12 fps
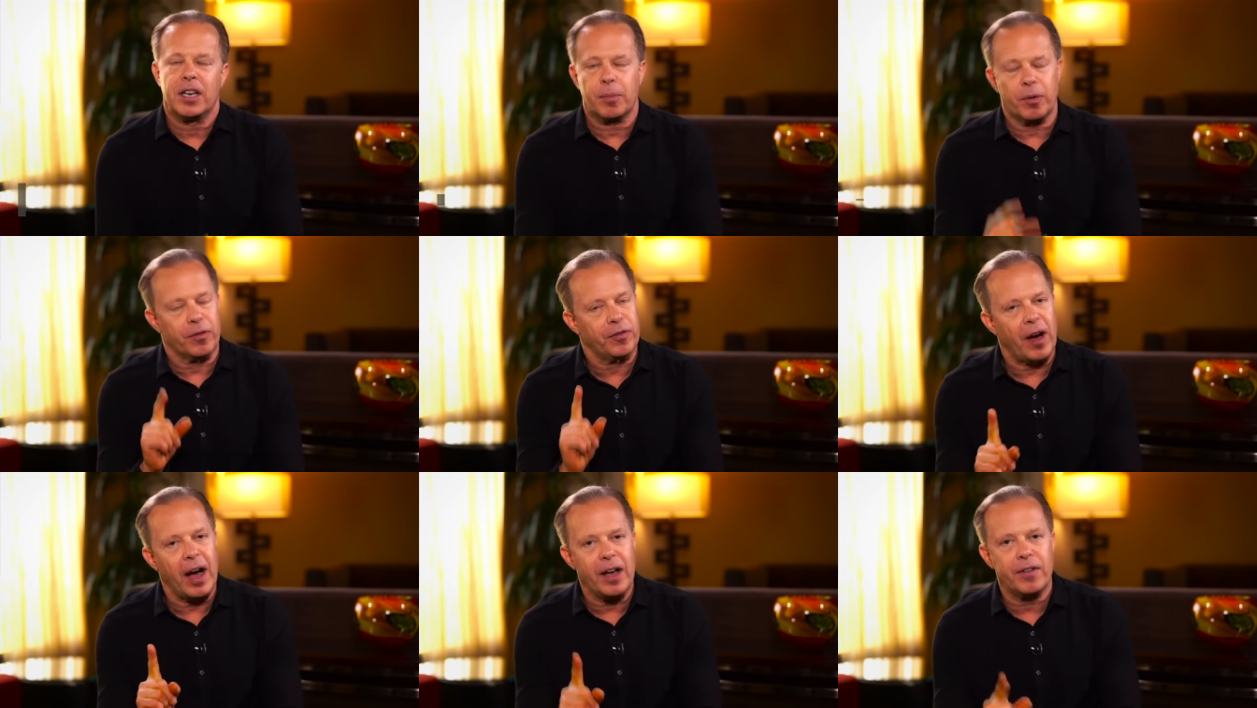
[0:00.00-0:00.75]
Number
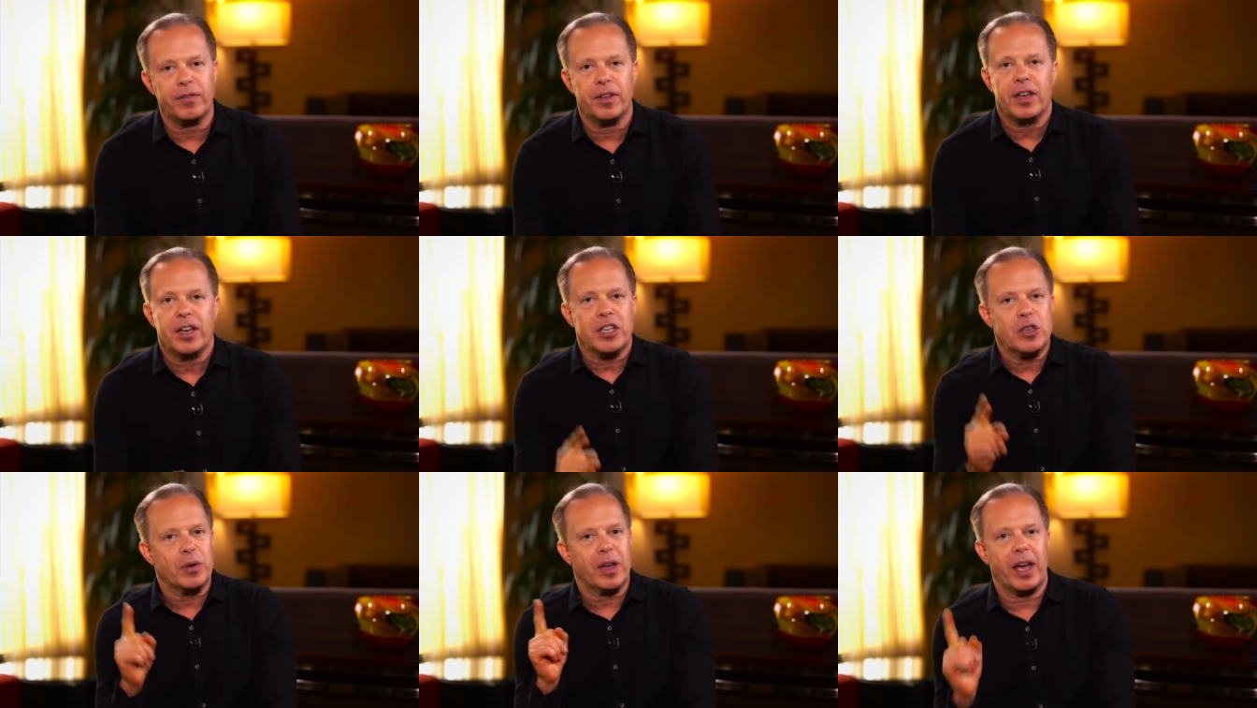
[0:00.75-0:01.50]
five,
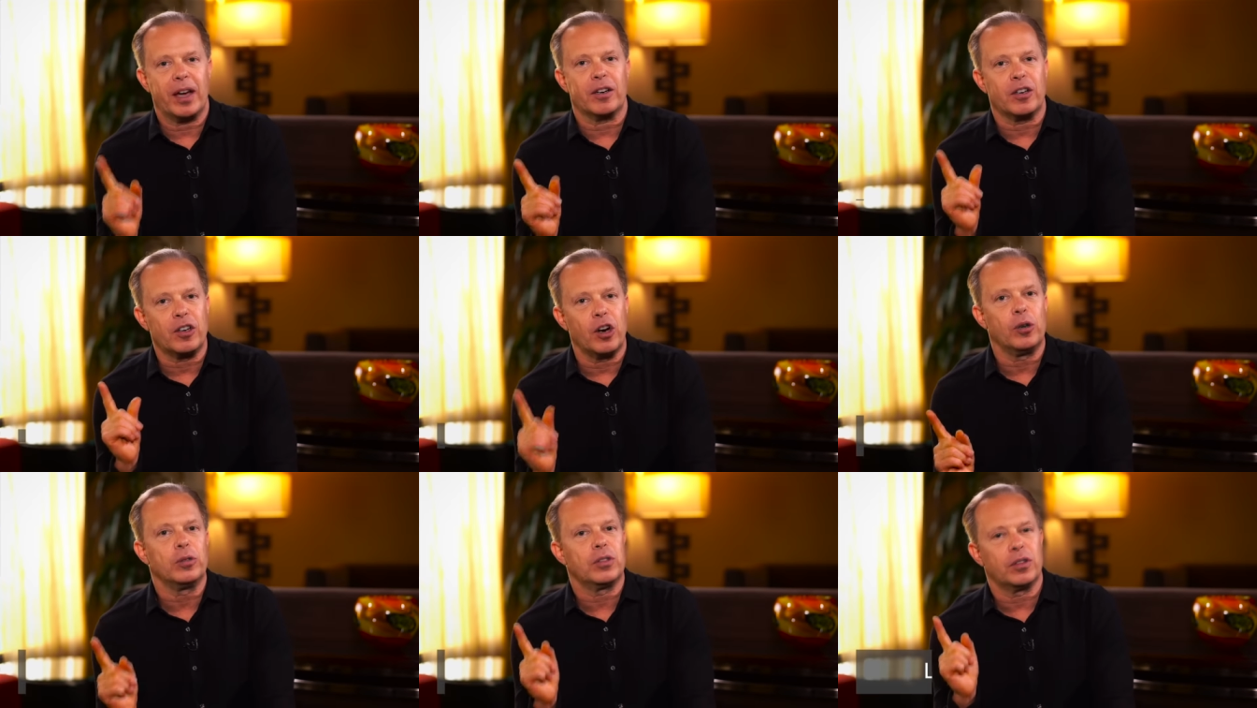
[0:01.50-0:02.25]
you can't
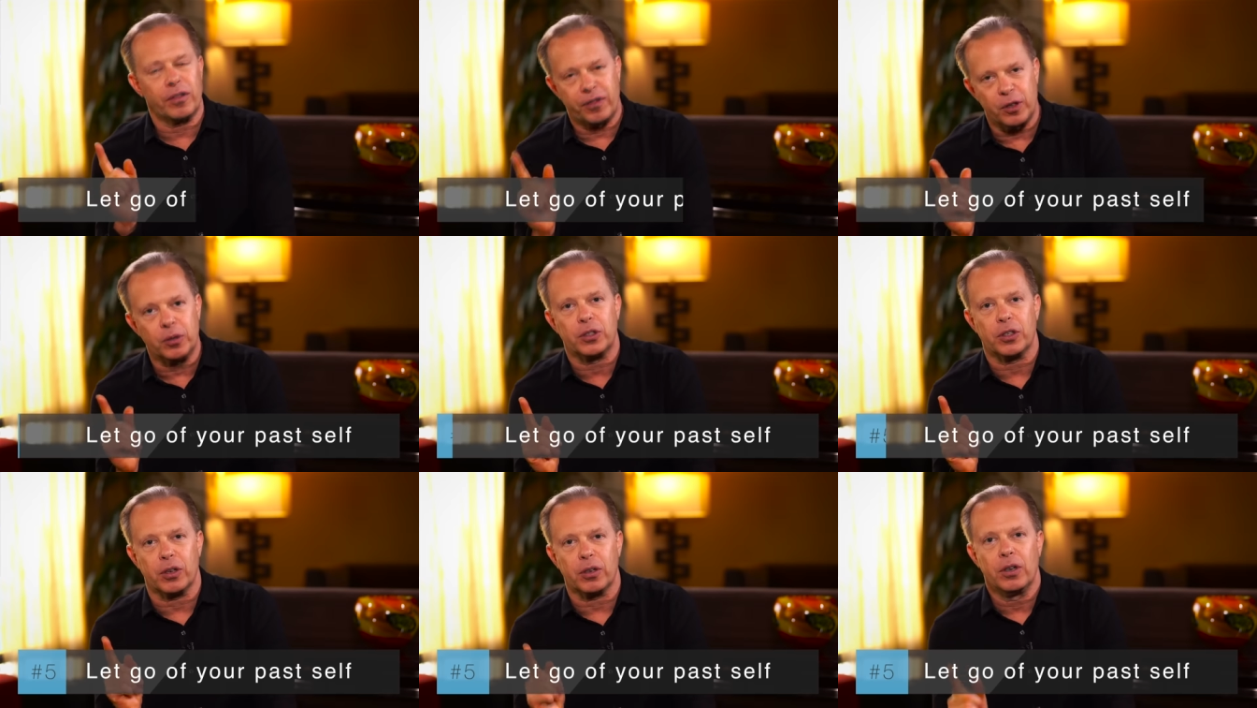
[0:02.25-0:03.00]
go to the
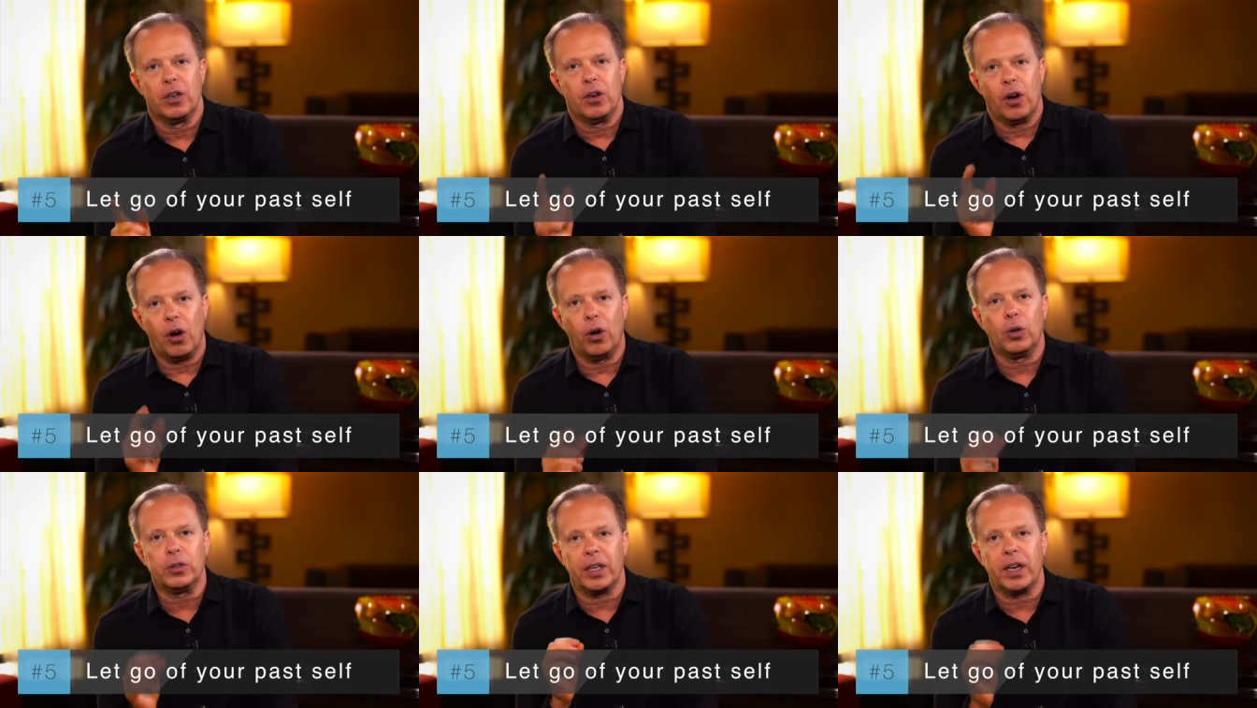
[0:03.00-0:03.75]
future
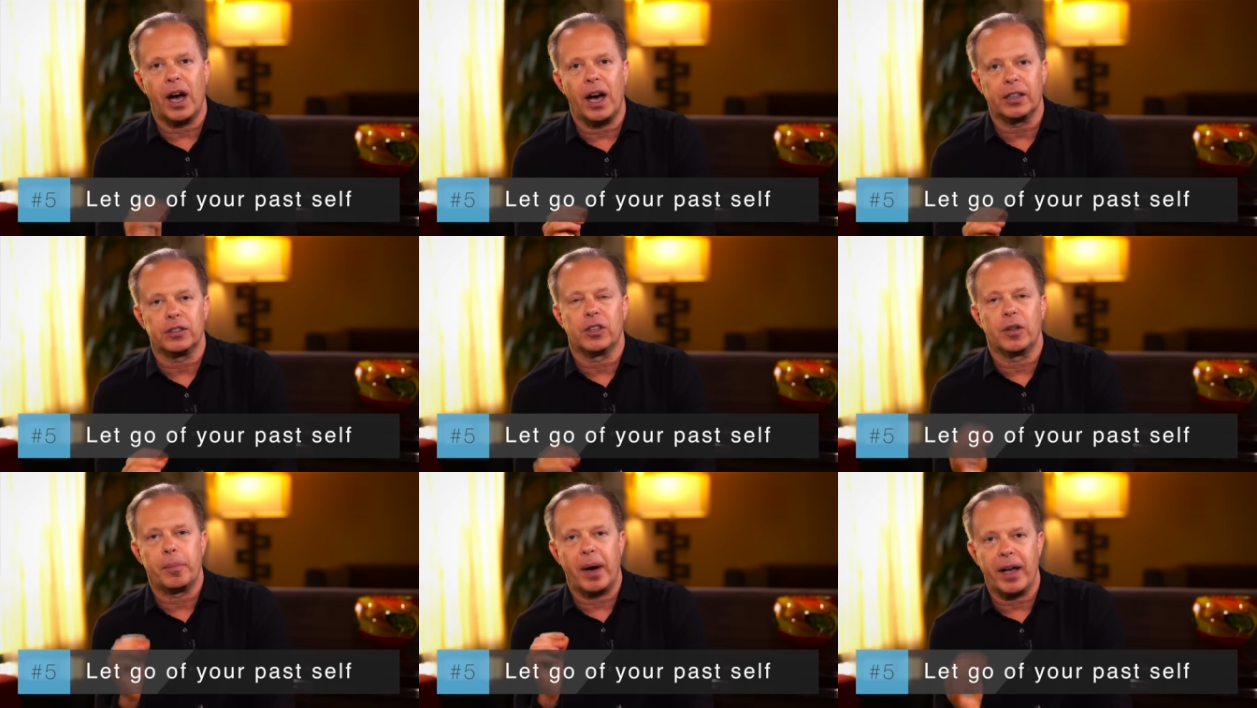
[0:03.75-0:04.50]
holding on
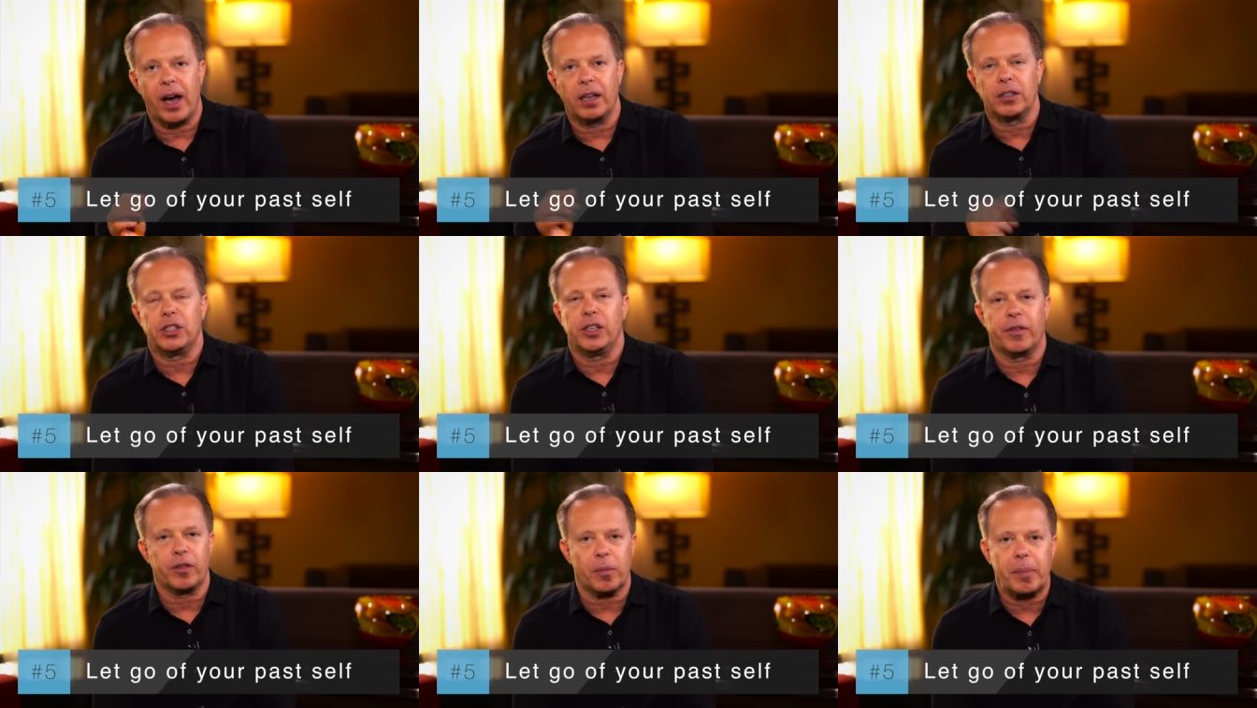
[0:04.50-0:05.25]
to the
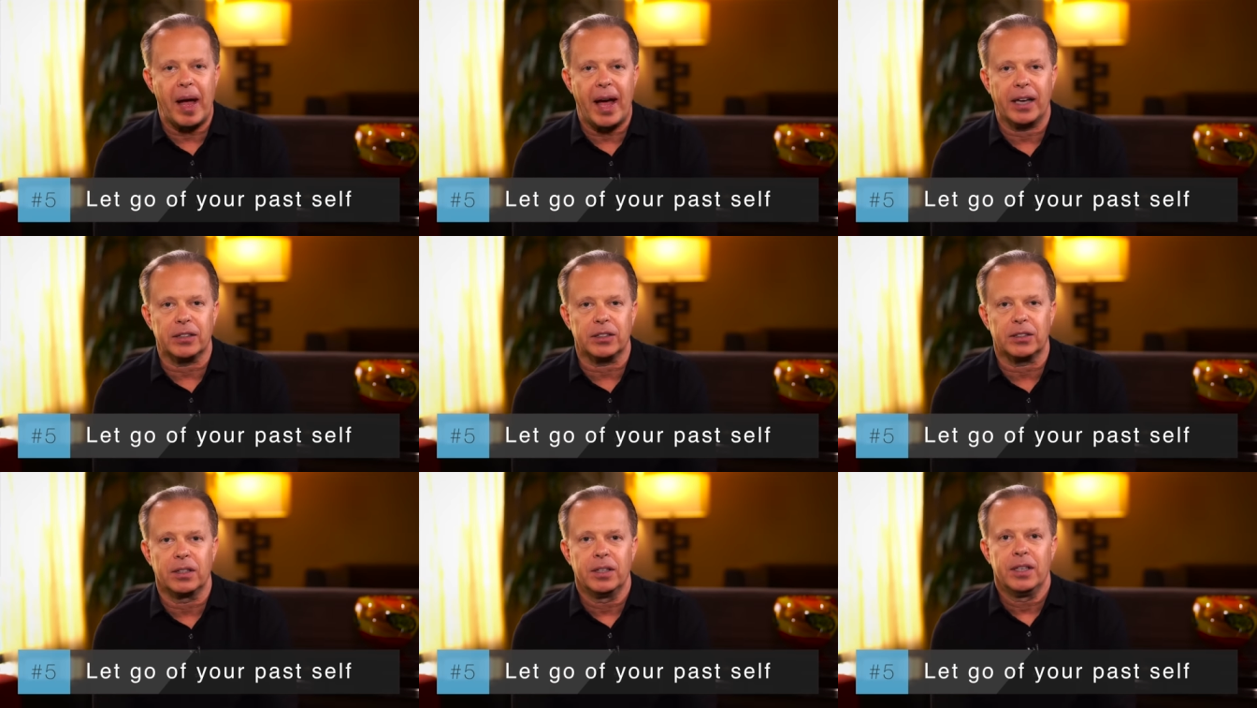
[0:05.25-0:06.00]
biology of your
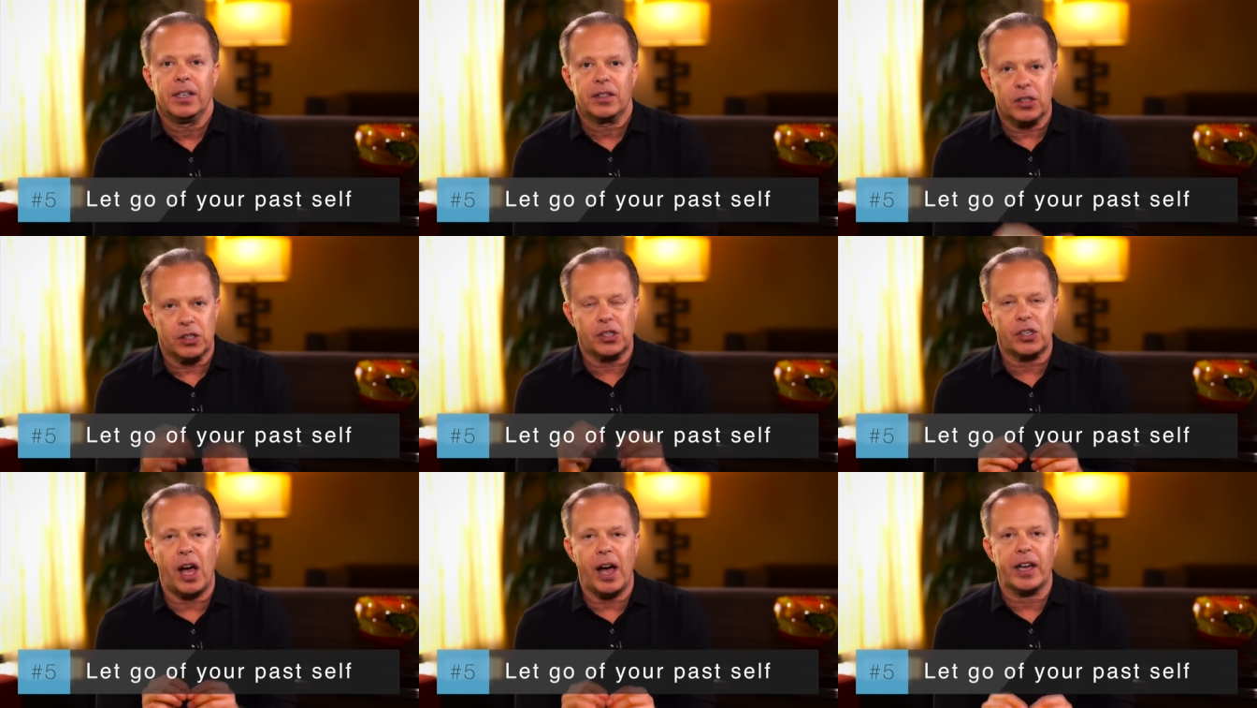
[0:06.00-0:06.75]
past.
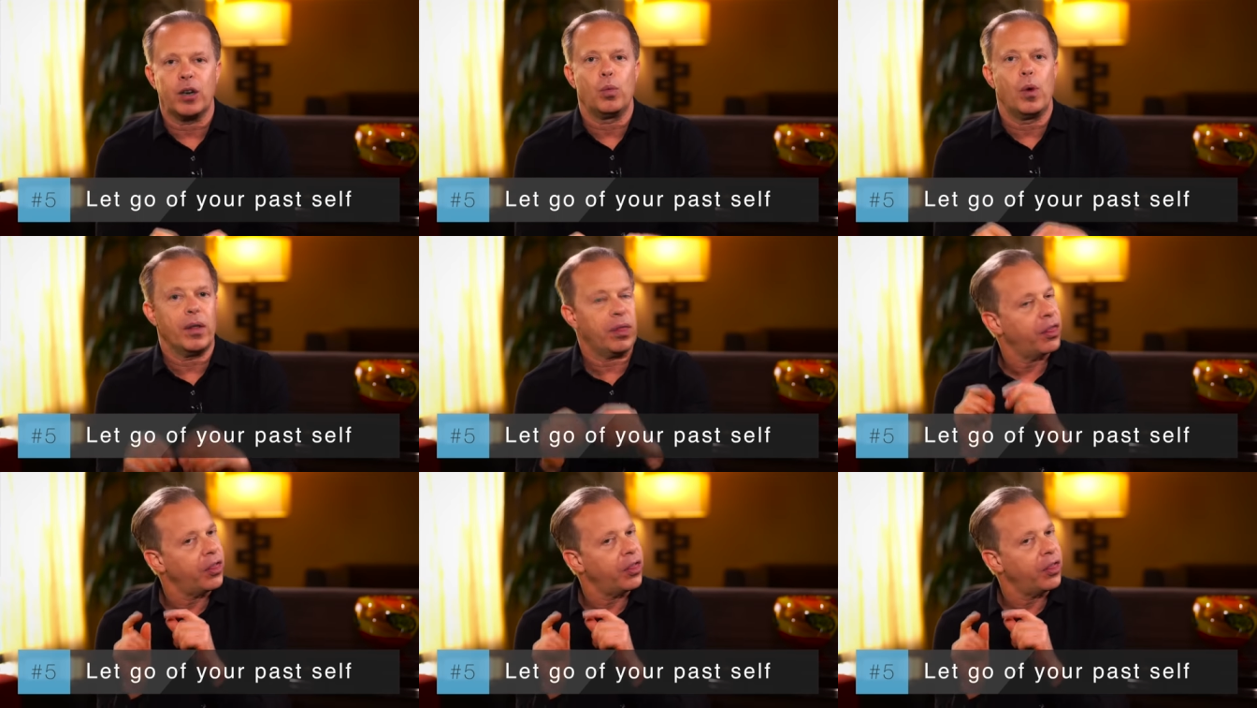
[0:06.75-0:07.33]
Decide what